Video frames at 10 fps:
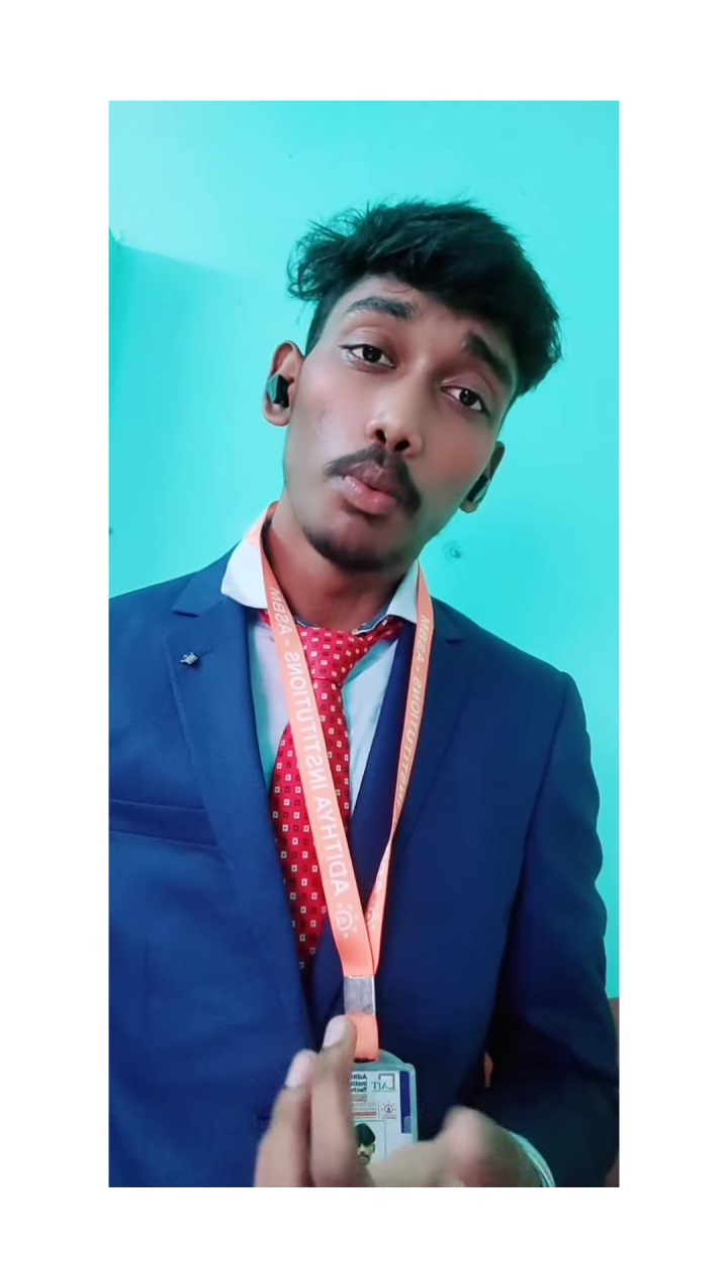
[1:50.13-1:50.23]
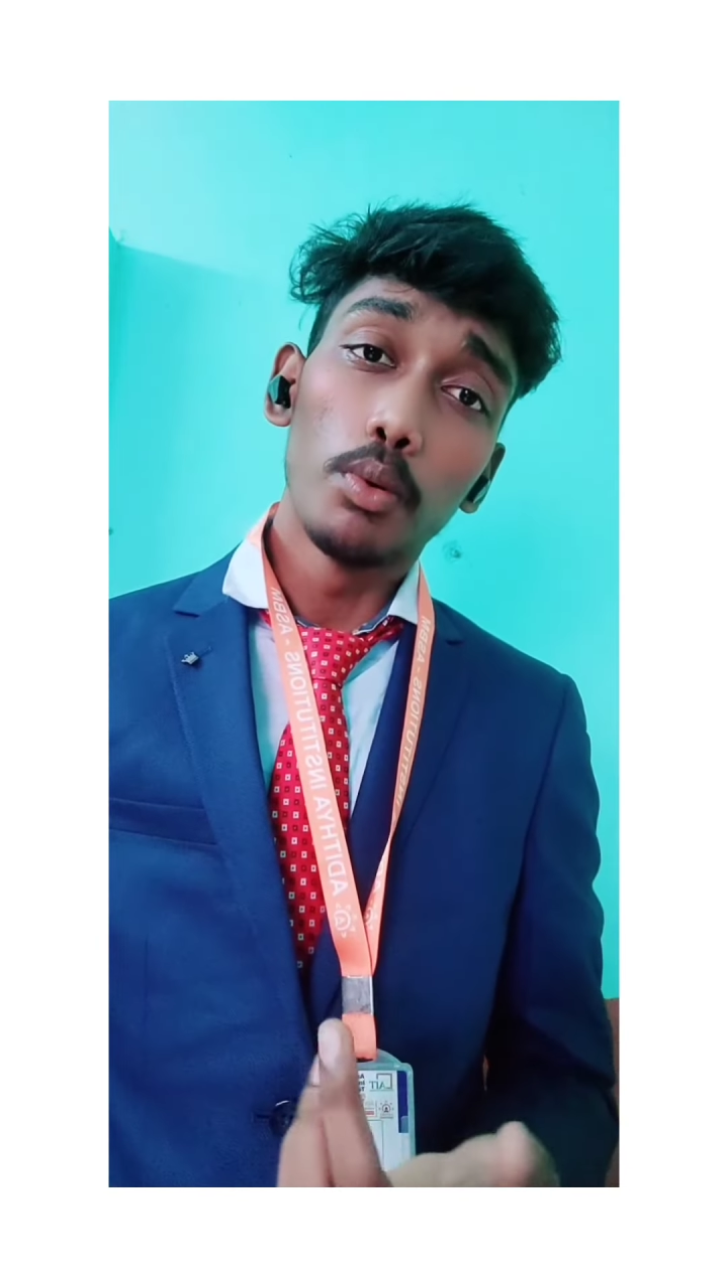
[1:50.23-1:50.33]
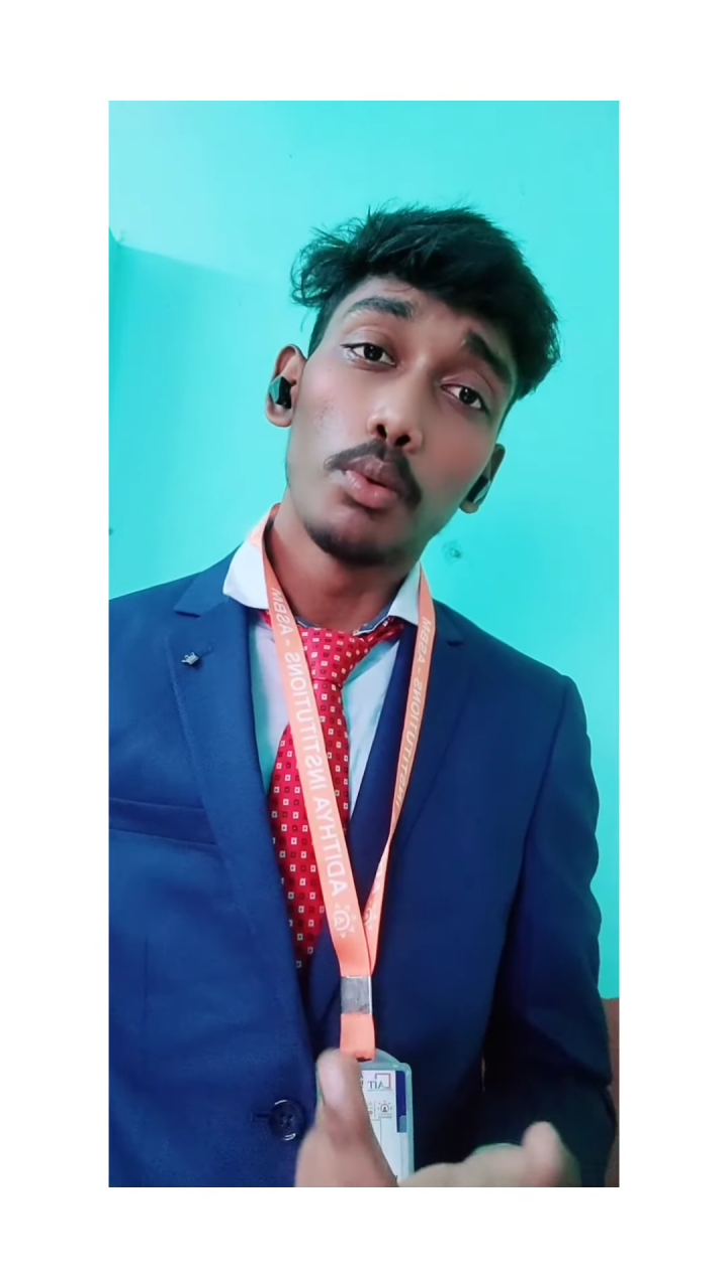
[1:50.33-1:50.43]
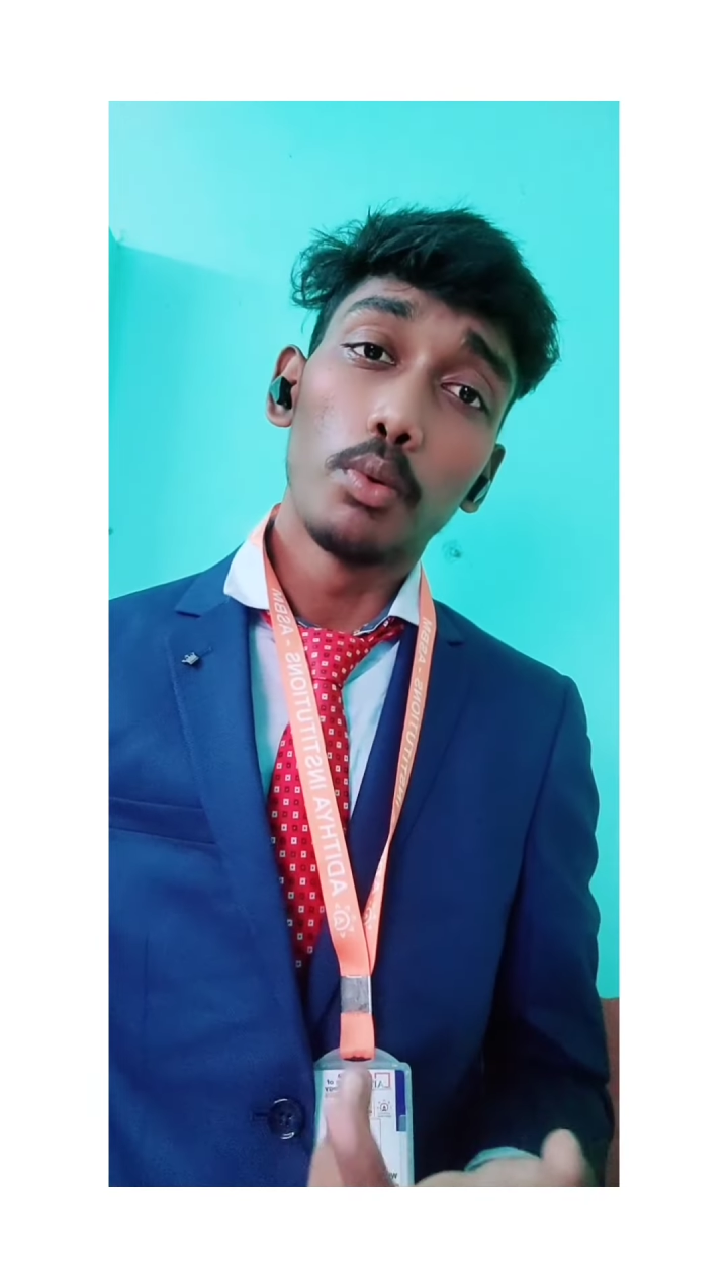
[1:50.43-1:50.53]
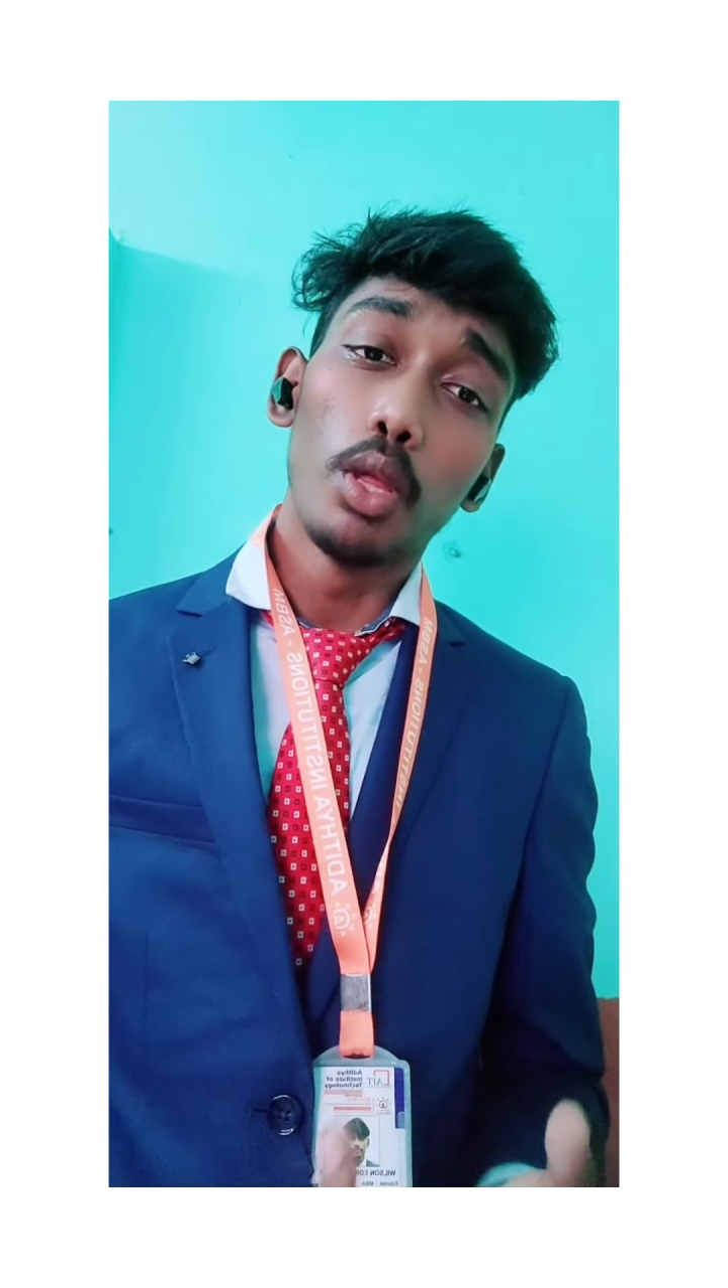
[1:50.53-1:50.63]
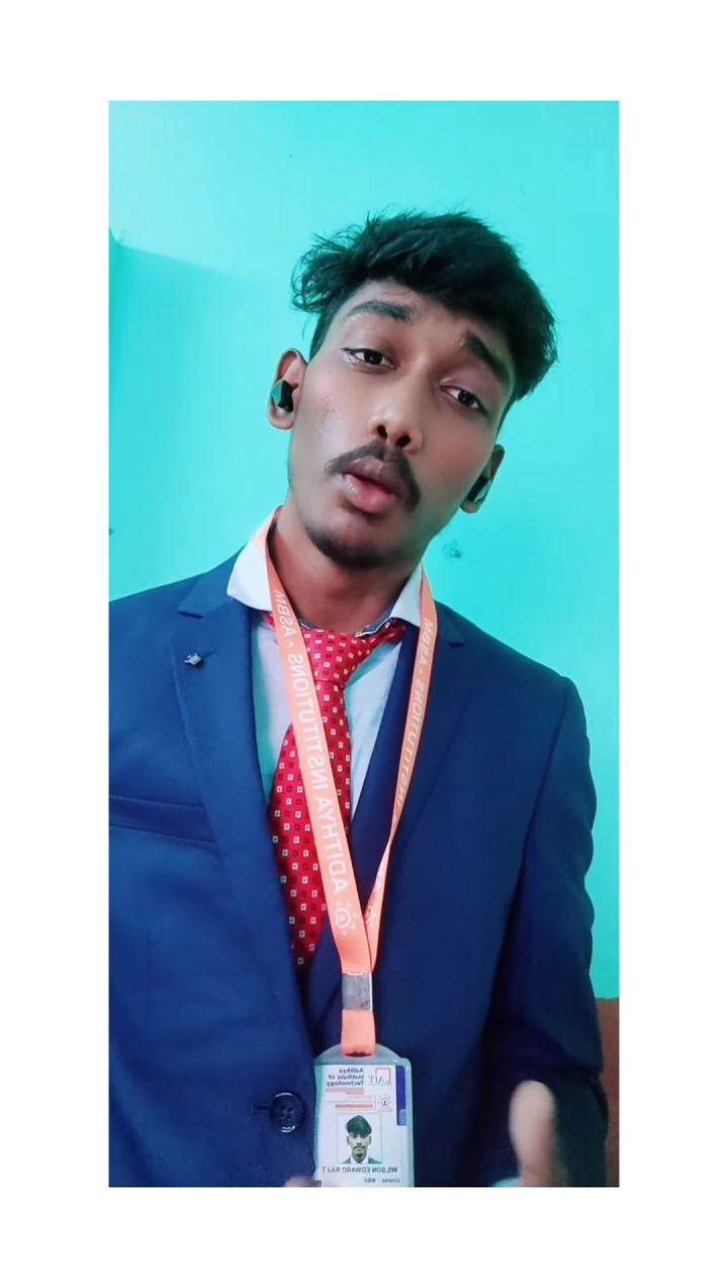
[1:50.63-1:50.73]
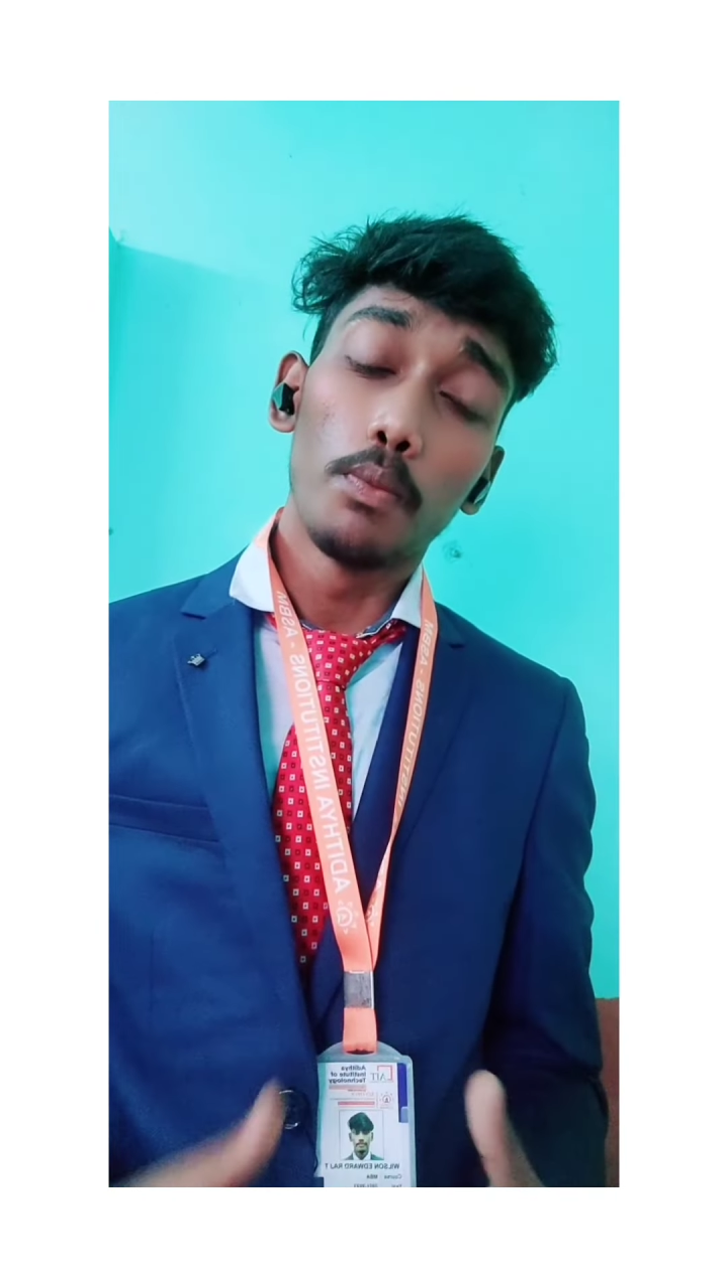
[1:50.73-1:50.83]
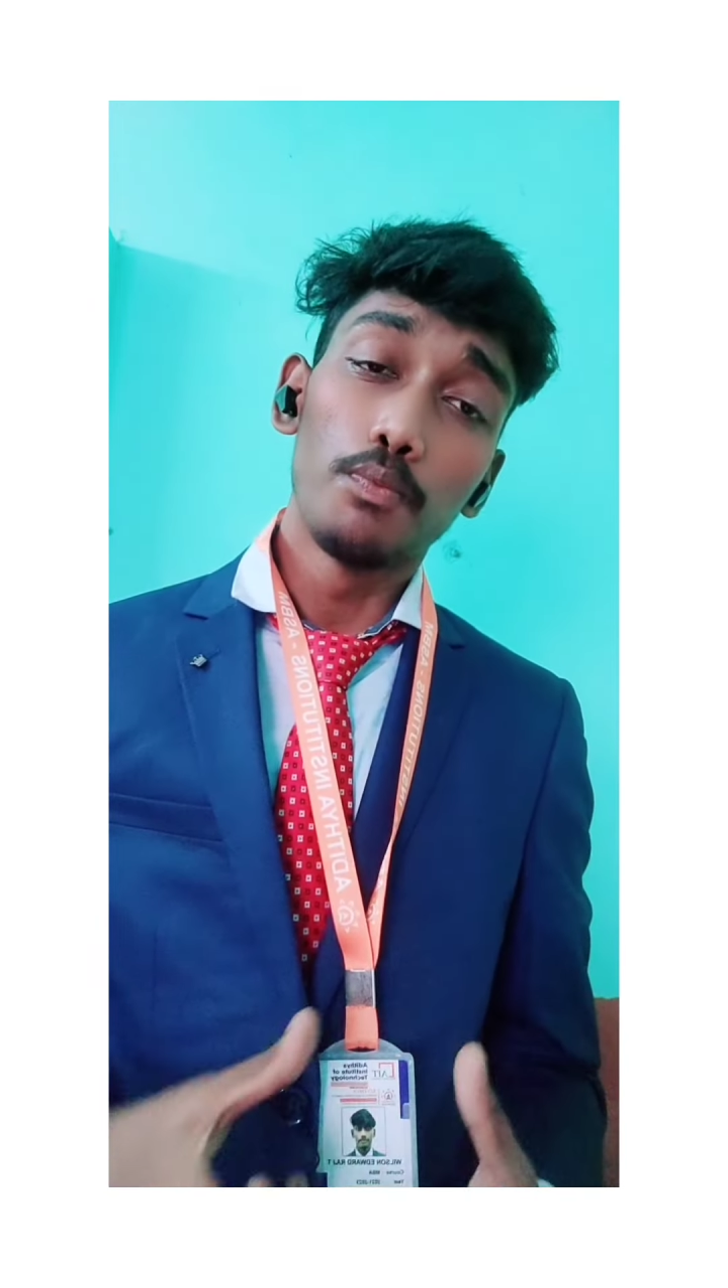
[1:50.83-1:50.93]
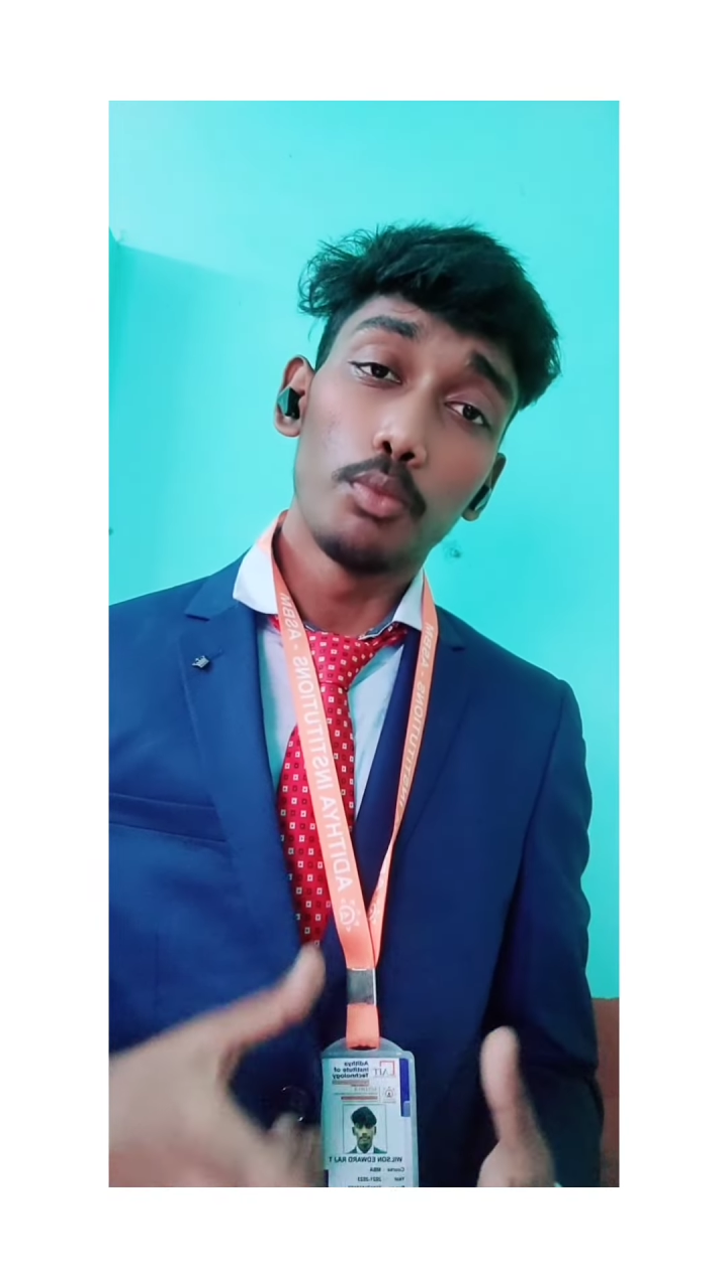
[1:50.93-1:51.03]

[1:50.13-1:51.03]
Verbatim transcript: increase their